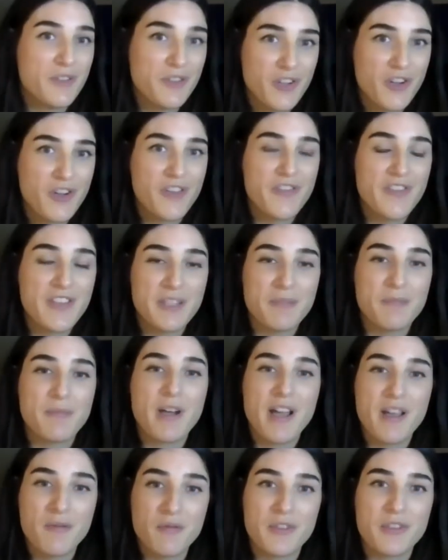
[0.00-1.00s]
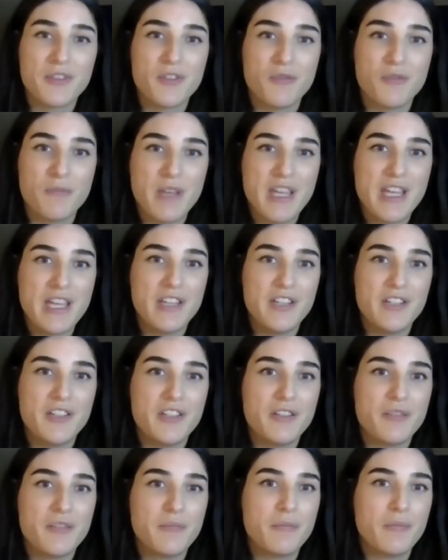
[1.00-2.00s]
on this, but I would assume
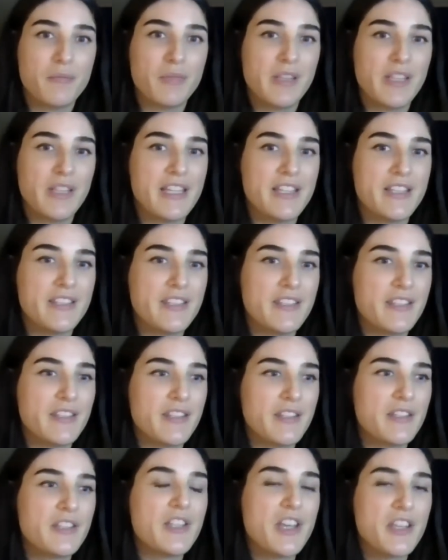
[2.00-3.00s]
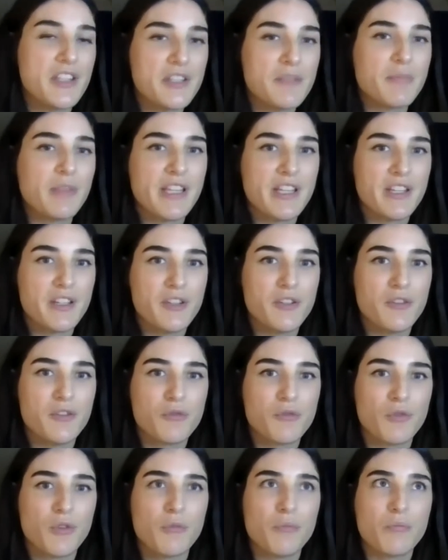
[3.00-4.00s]
age does play a
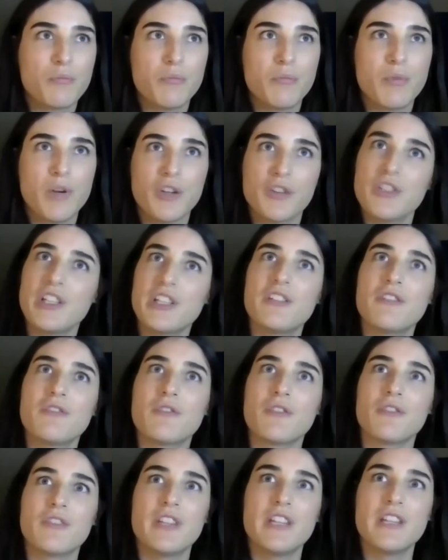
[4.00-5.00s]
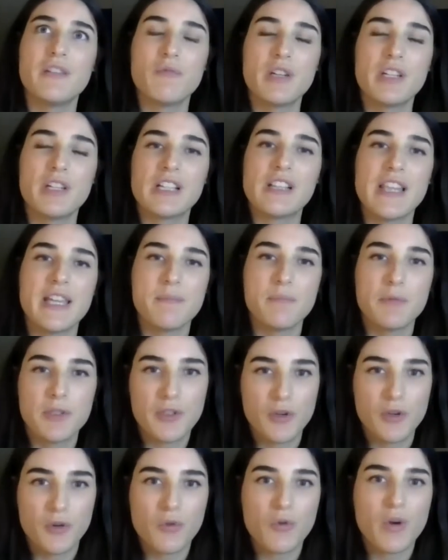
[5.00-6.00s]
huge role, particularly when claims
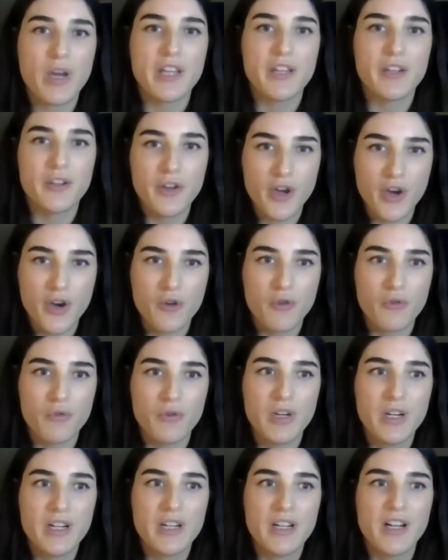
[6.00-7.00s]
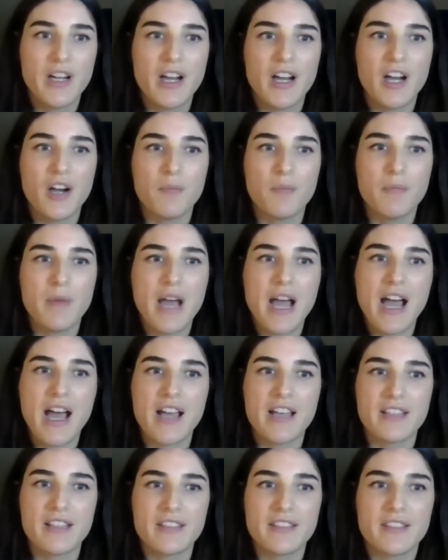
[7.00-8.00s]
don't quite go
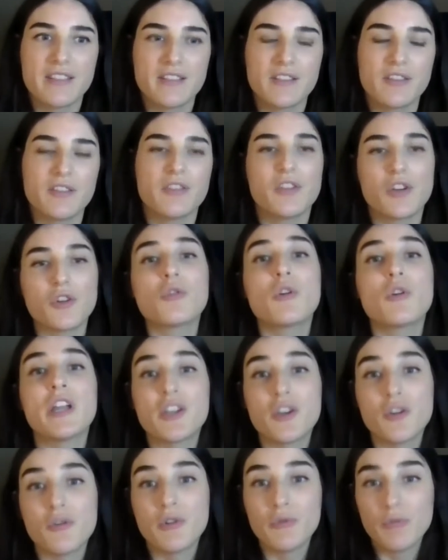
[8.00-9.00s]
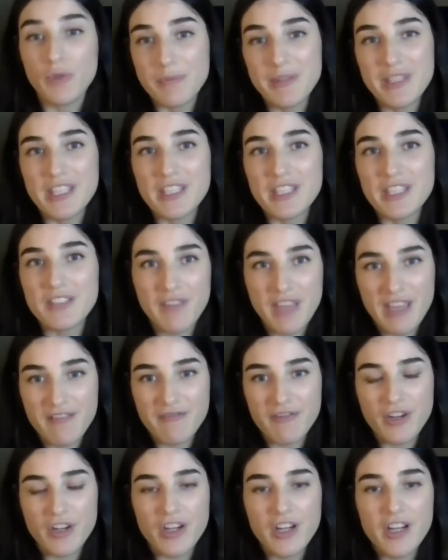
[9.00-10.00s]
in women's
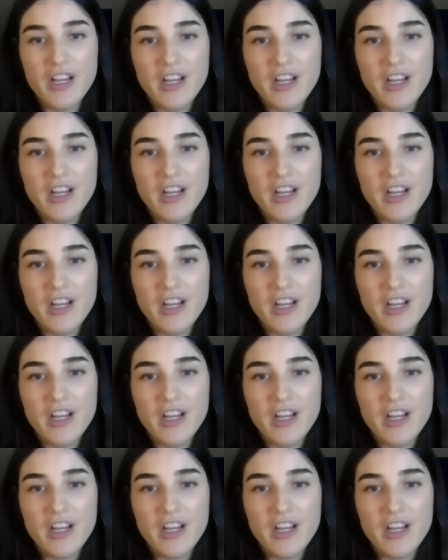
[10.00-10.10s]
favor.